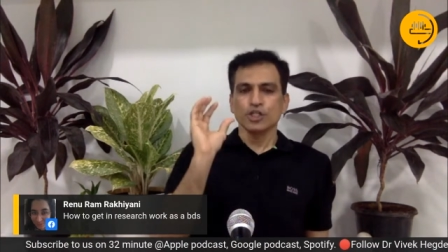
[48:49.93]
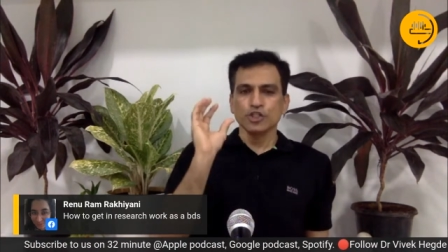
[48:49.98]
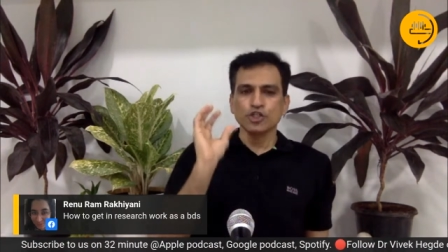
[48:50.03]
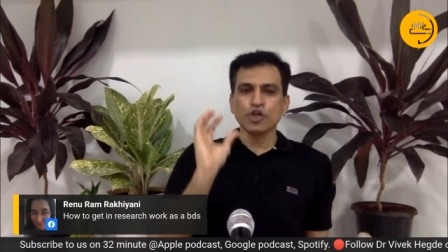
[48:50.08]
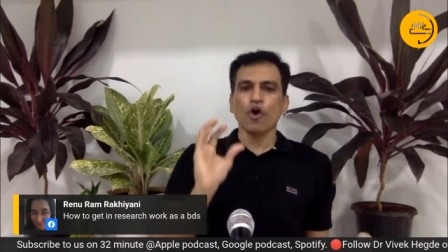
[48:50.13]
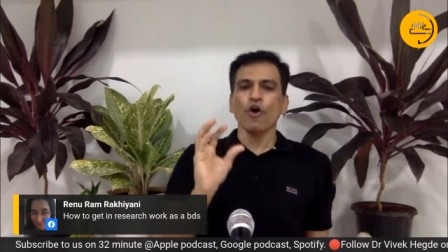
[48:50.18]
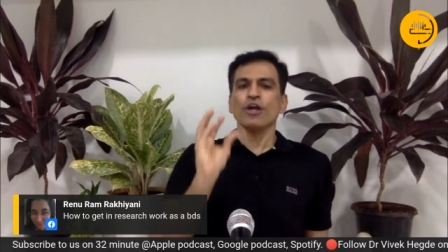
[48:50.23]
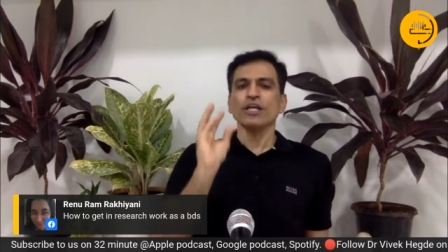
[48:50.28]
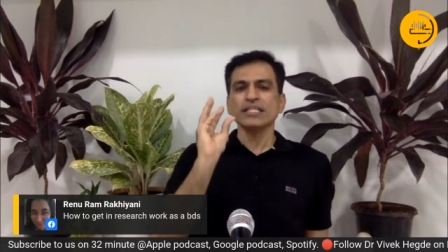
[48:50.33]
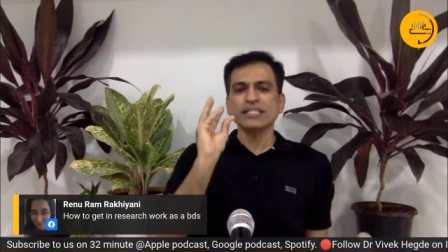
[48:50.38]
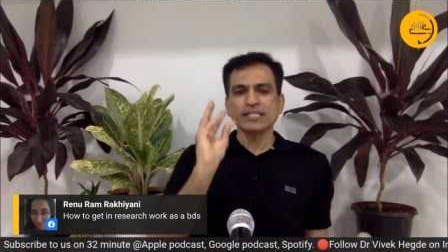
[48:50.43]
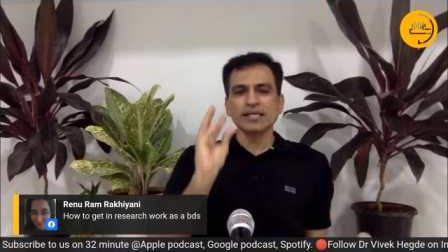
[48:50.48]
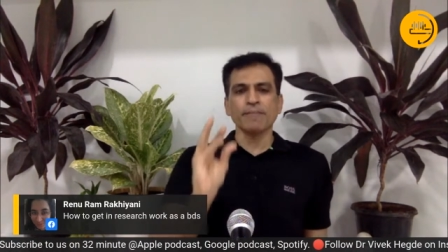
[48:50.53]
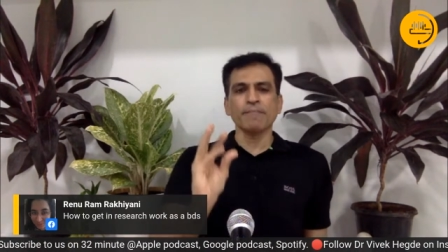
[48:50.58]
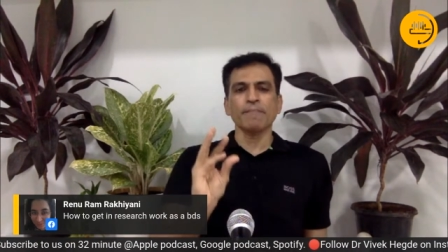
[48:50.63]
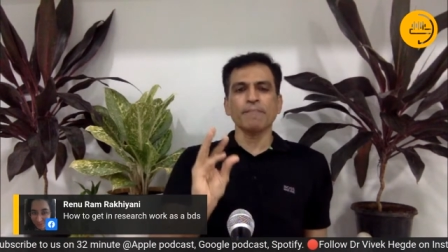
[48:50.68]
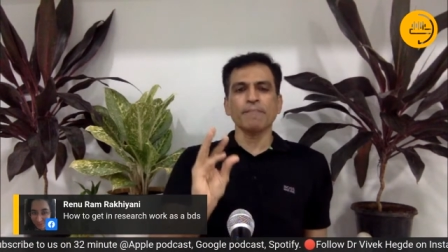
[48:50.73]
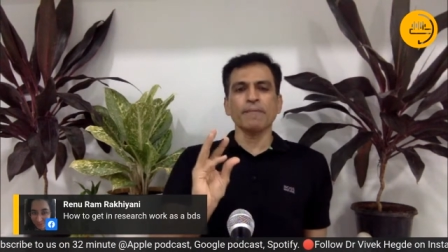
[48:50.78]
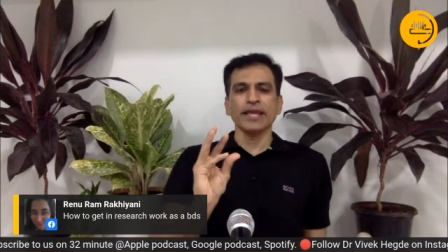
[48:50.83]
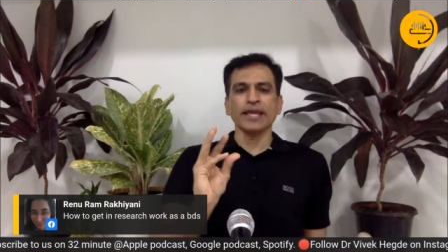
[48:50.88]
join
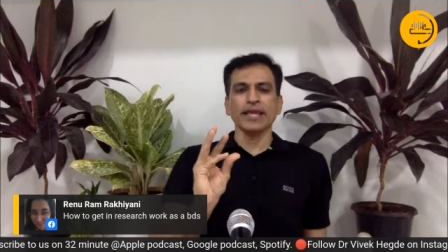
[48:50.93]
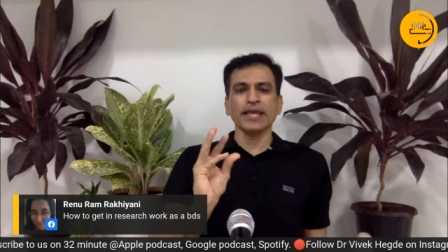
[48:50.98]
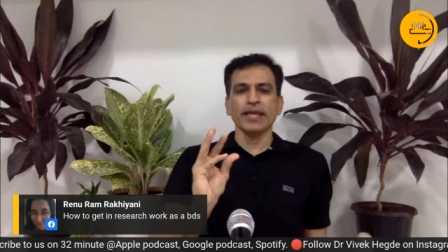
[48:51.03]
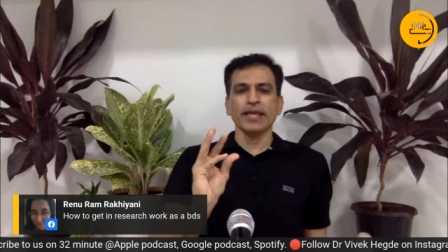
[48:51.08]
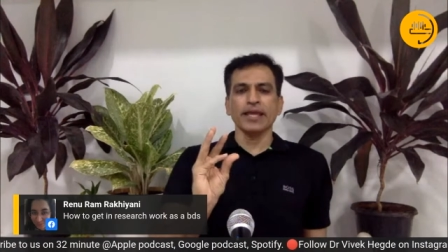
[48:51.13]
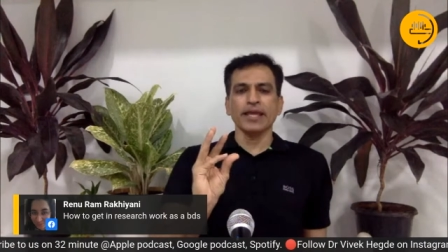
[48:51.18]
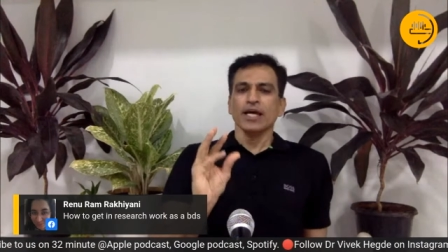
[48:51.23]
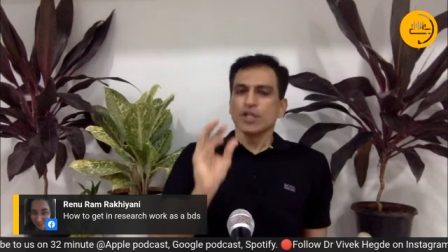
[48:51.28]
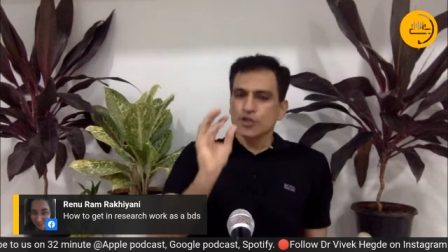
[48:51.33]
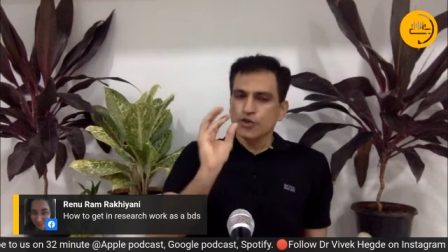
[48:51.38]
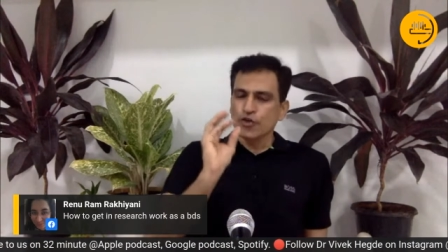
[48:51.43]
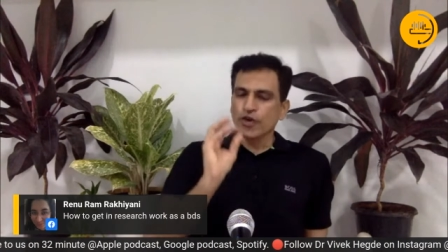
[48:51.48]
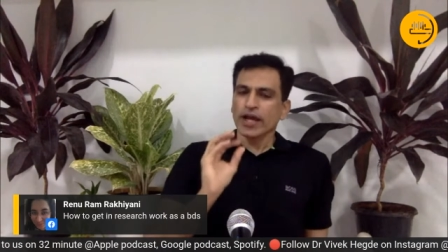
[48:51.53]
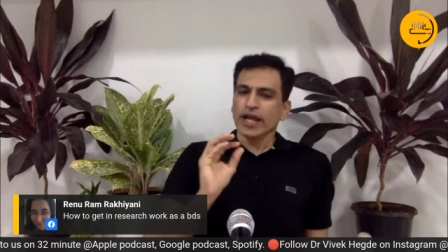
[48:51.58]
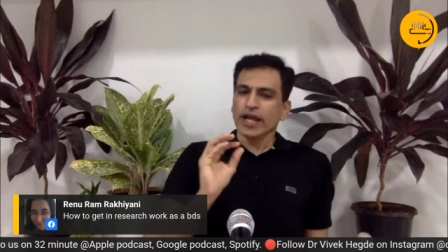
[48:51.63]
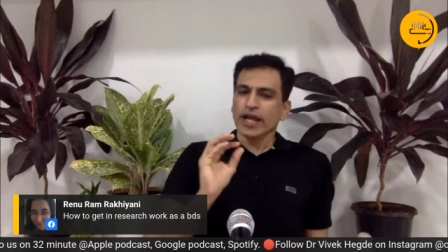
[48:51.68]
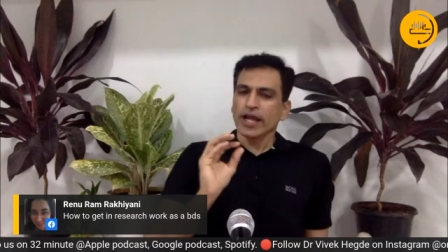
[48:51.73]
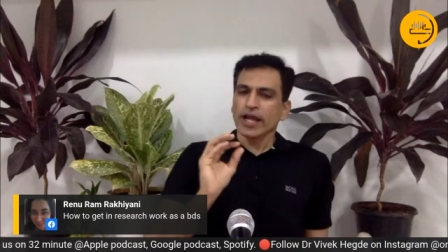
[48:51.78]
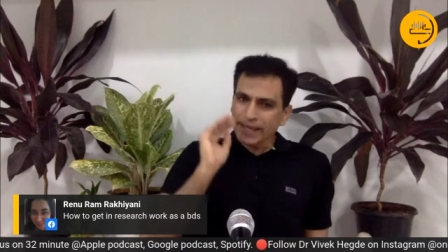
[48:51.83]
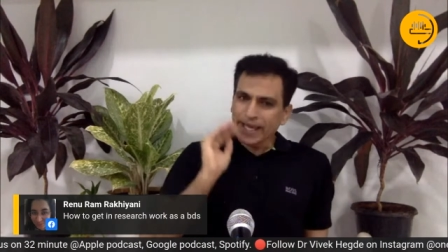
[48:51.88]
somebody,
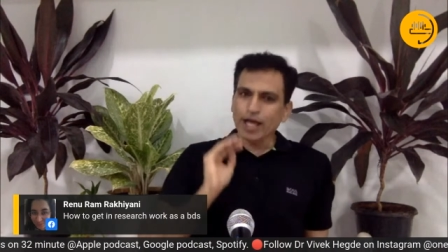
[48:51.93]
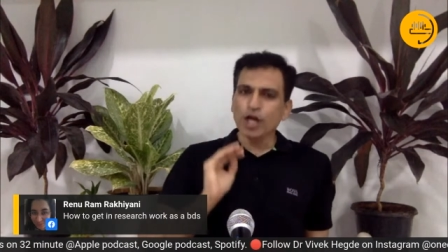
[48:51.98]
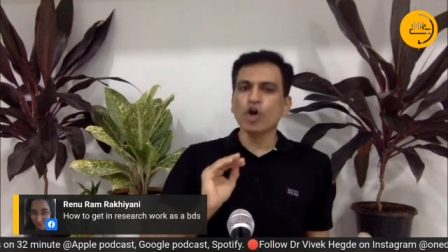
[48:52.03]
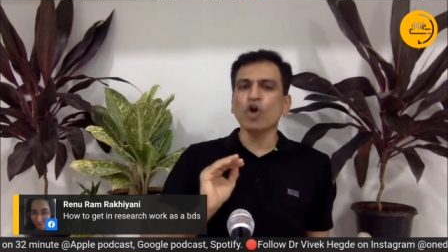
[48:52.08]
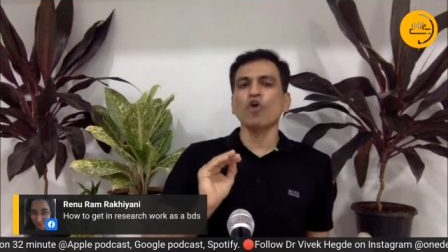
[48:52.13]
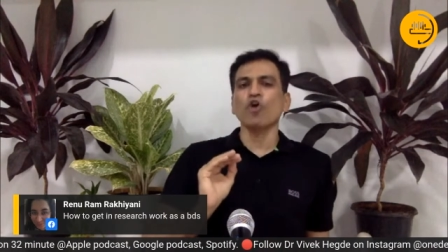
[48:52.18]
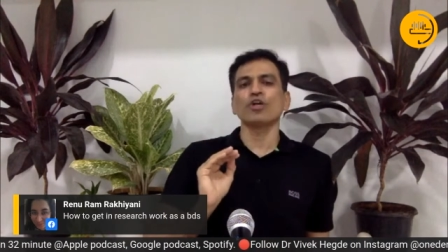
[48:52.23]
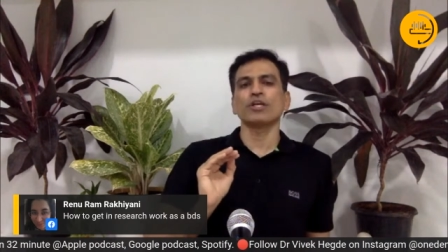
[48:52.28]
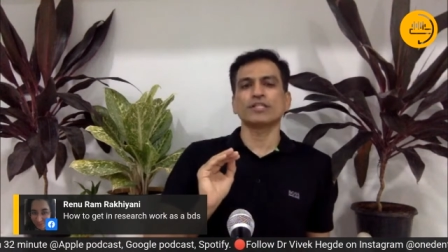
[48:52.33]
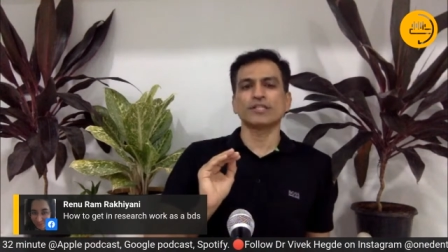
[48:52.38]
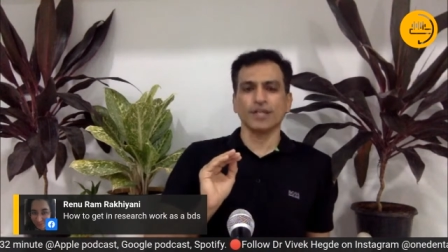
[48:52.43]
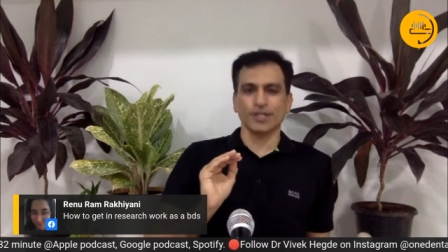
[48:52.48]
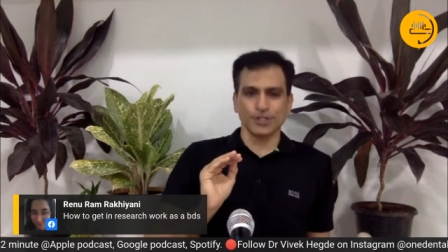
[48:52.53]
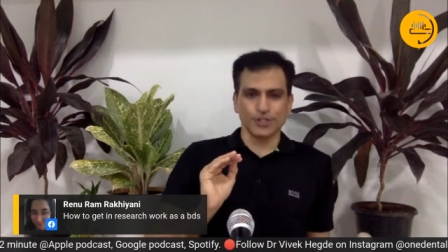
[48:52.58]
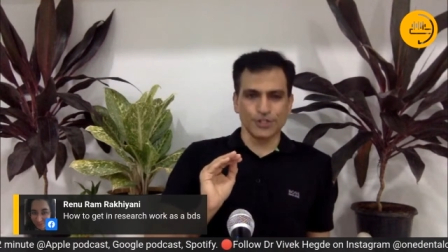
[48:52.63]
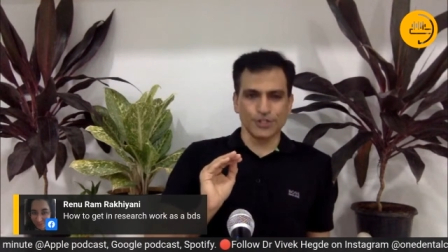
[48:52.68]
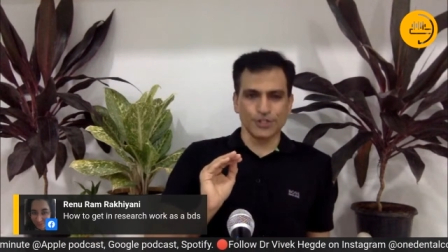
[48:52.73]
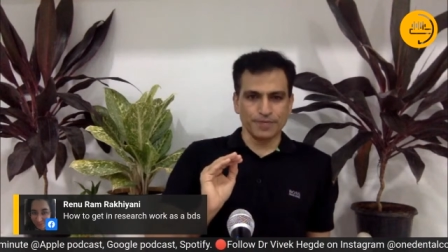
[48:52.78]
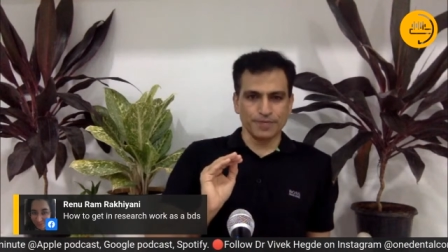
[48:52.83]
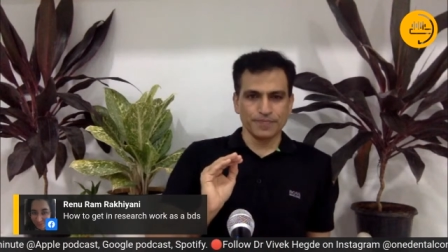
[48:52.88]
try and be a
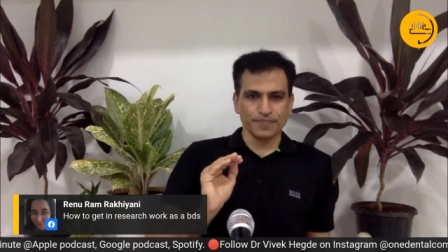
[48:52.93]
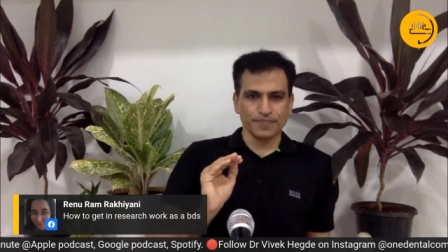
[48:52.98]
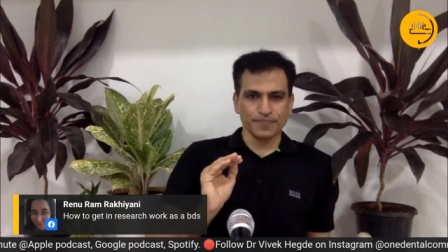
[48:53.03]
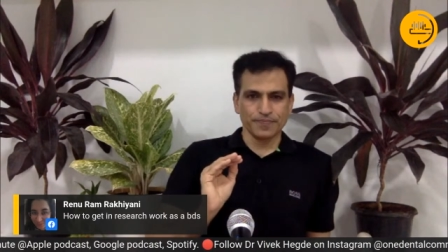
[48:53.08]
co-researcher.